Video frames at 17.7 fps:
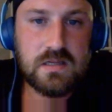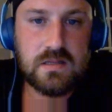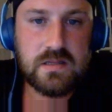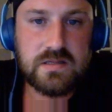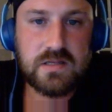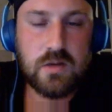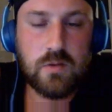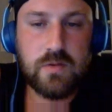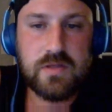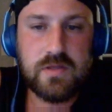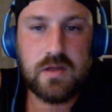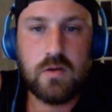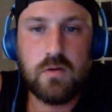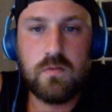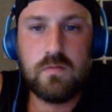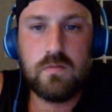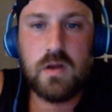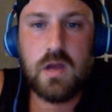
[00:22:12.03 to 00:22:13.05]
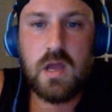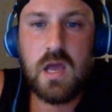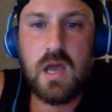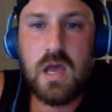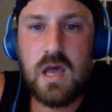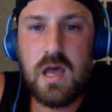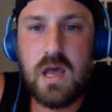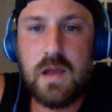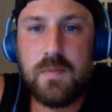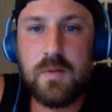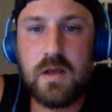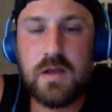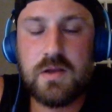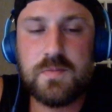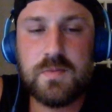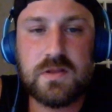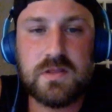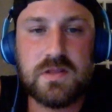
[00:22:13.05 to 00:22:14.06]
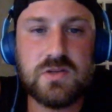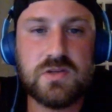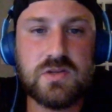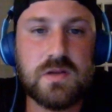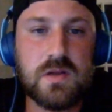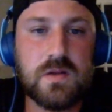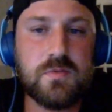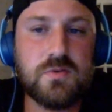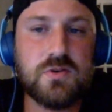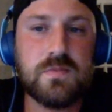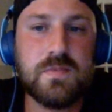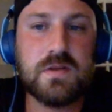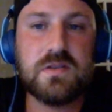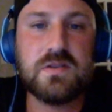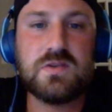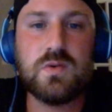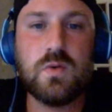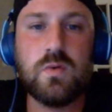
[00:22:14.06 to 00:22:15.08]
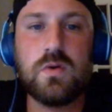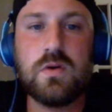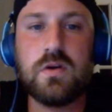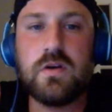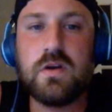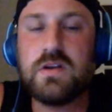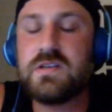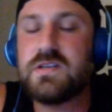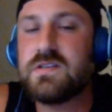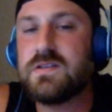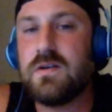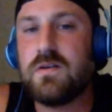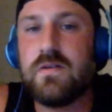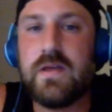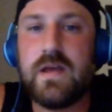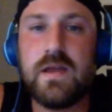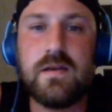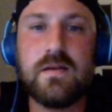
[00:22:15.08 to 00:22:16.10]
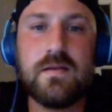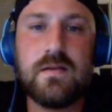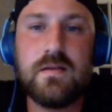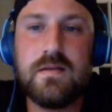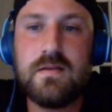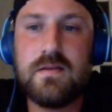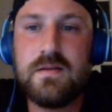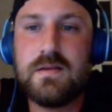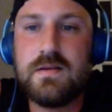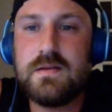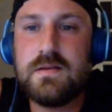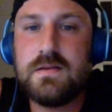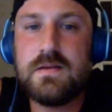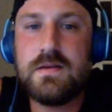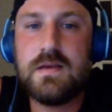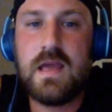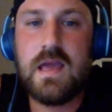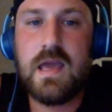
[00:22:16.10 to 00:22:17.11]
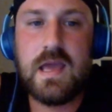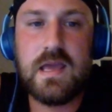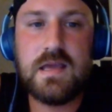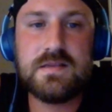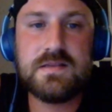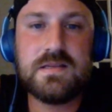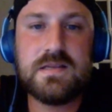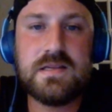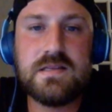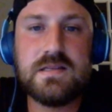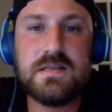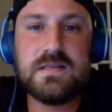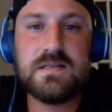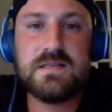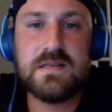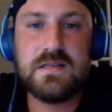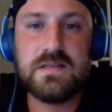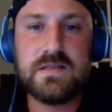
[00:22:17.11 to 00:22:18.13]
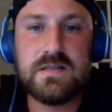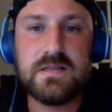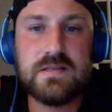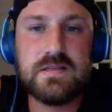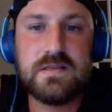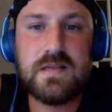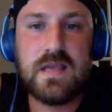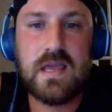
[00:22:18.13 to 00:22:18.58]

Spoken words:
Let's go with the I probably should have picked the Soul Herder. I just saw that. Hasty Decisions.